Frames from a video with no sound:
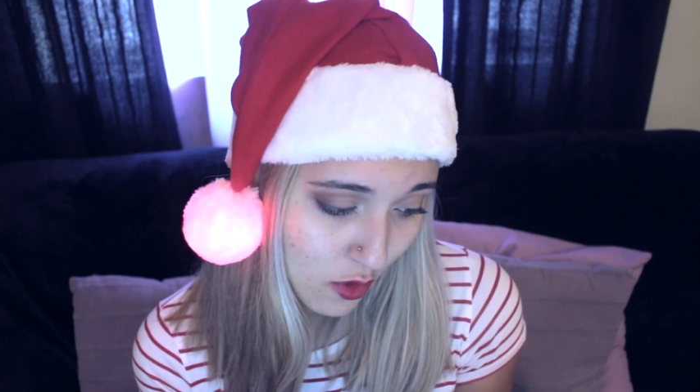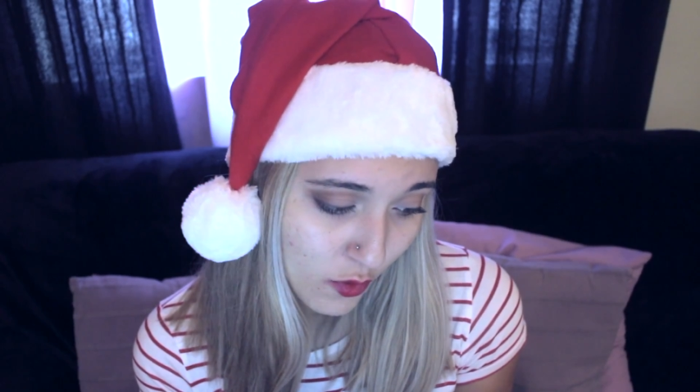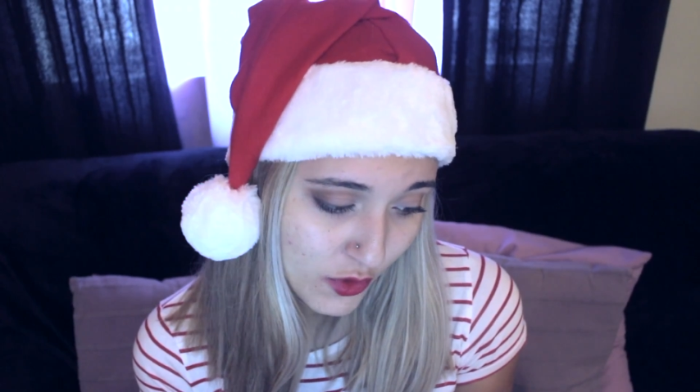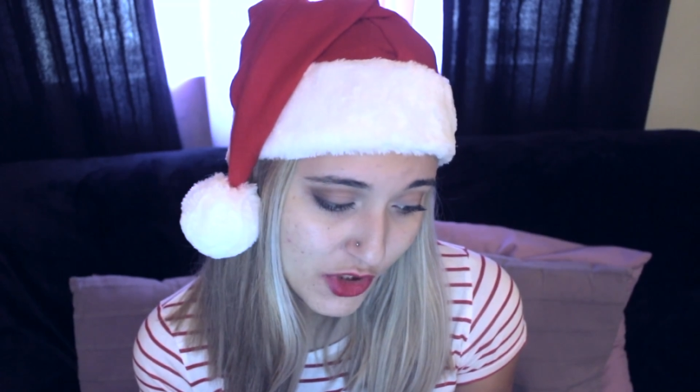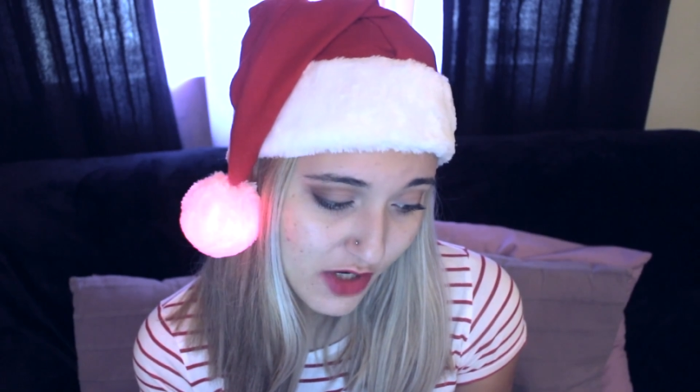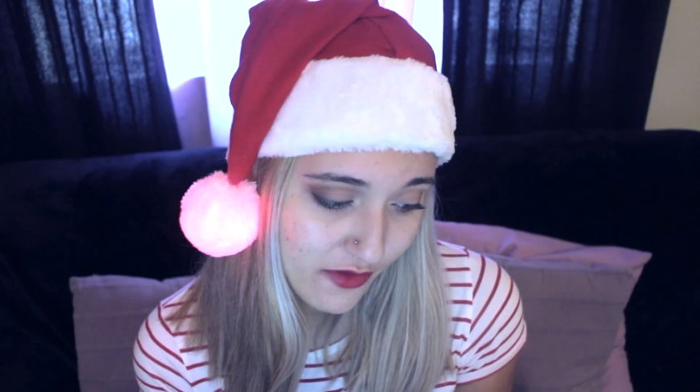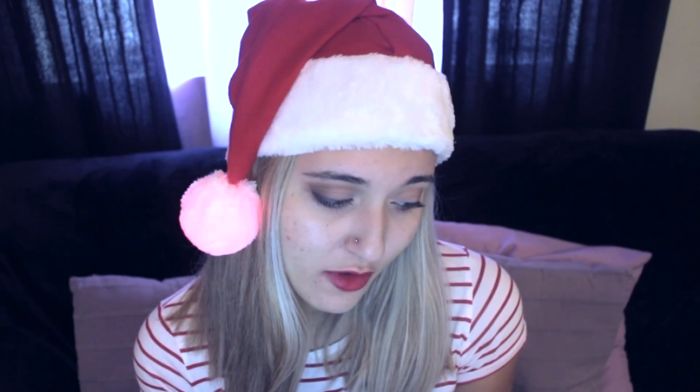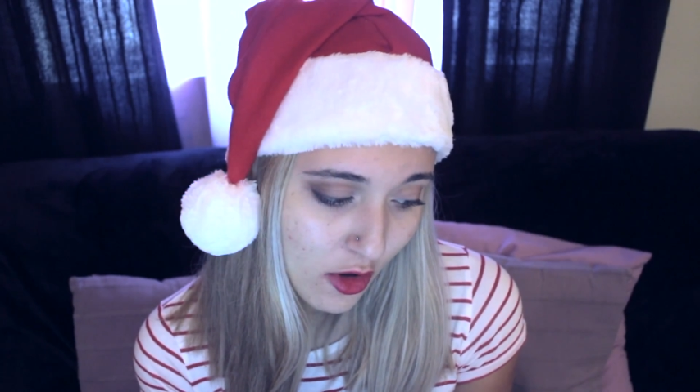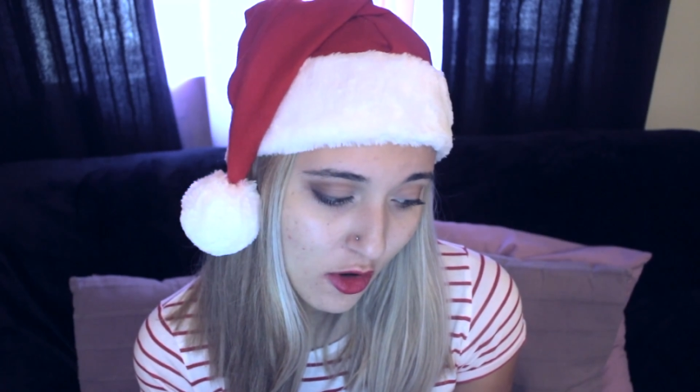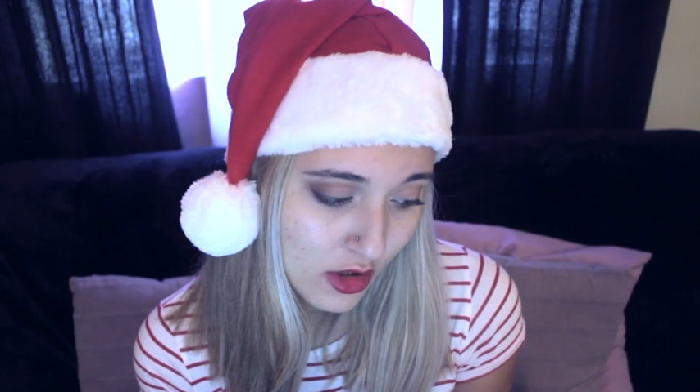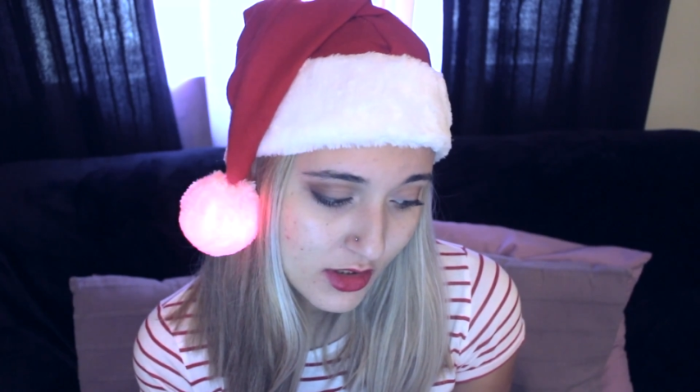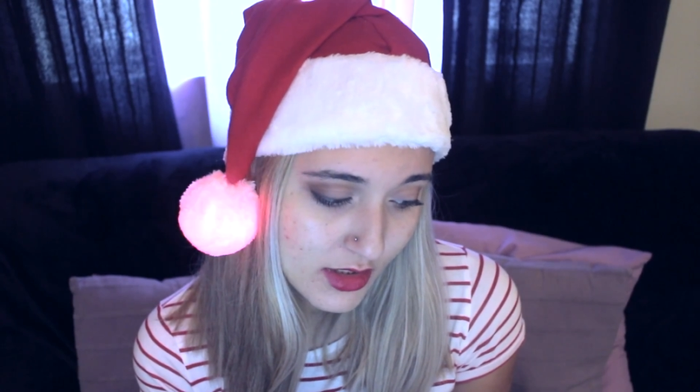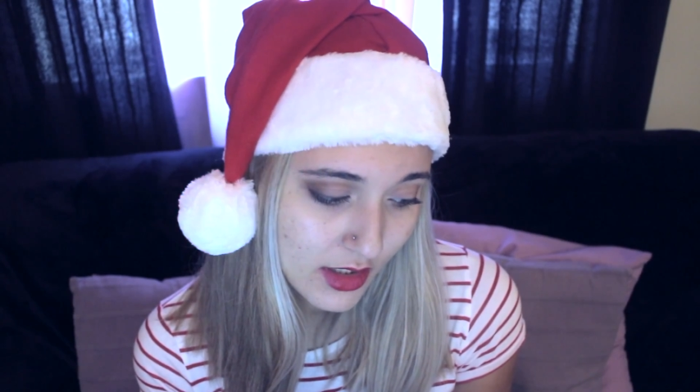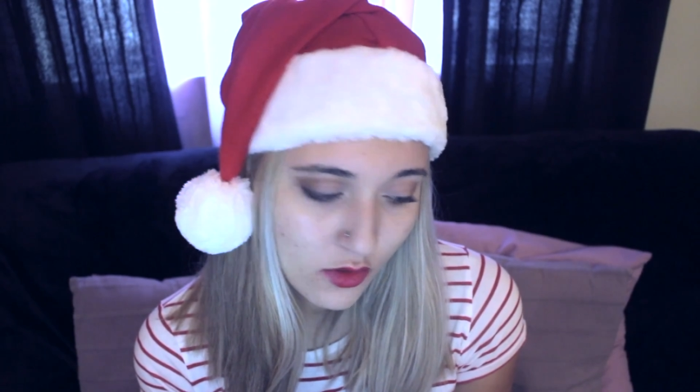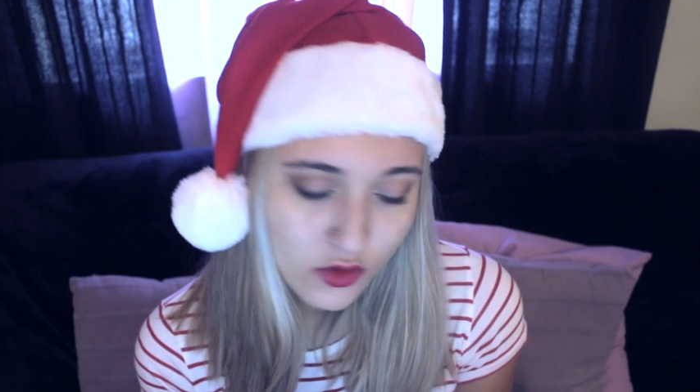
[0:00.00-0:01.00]
or whichever
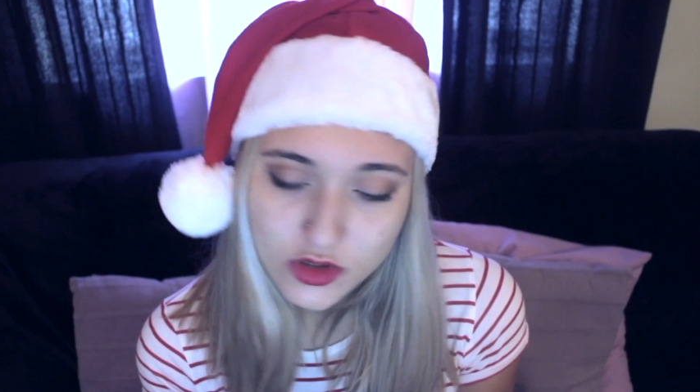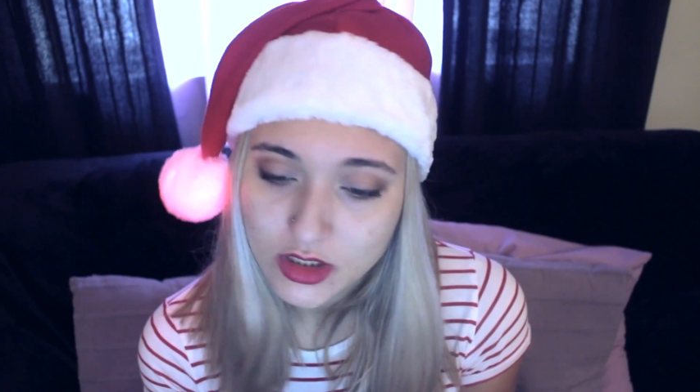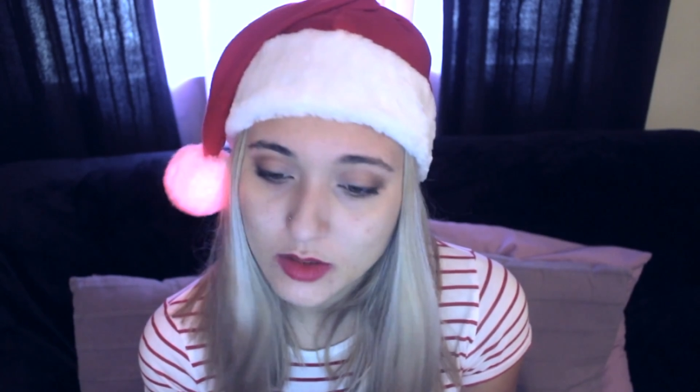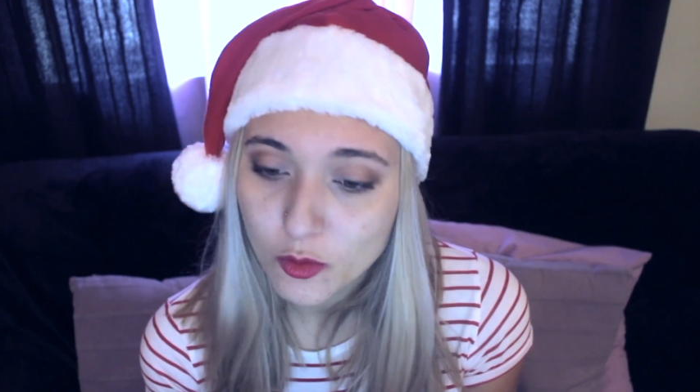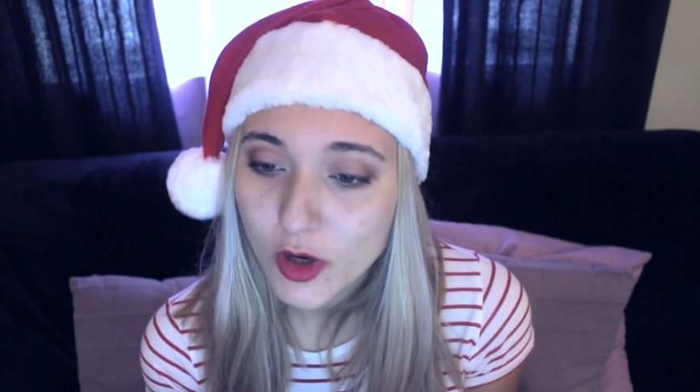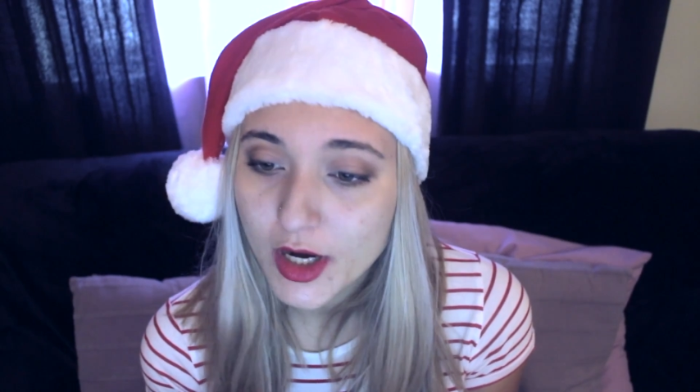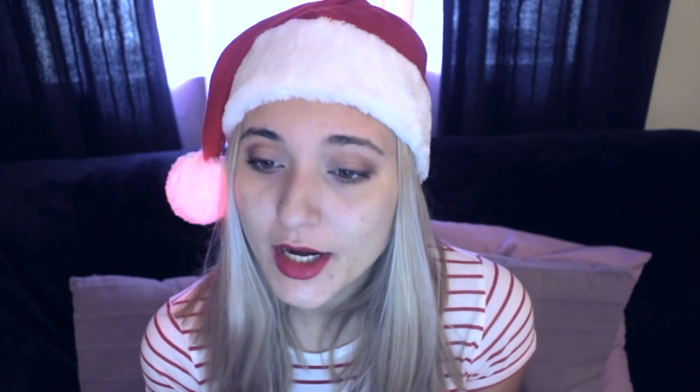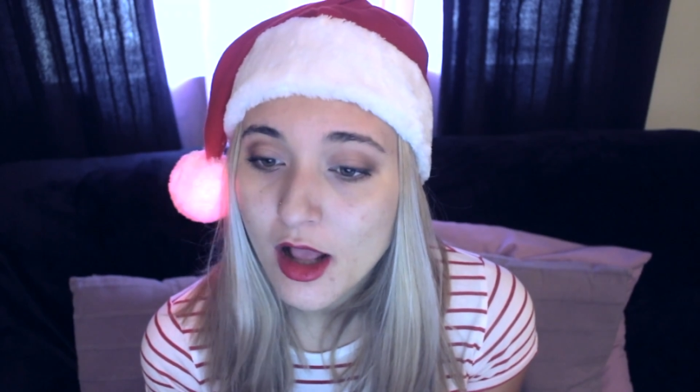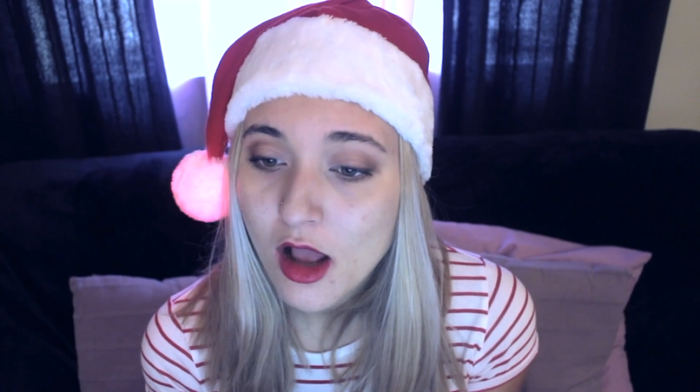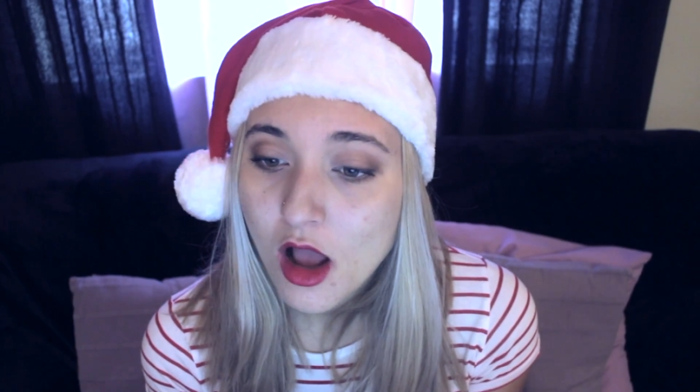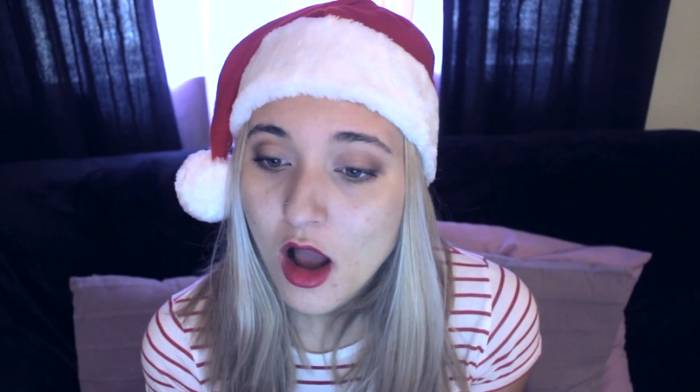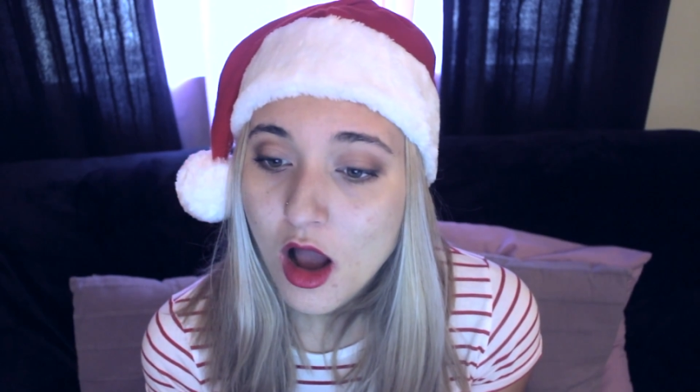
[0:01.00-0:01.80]
holiday you celebrate?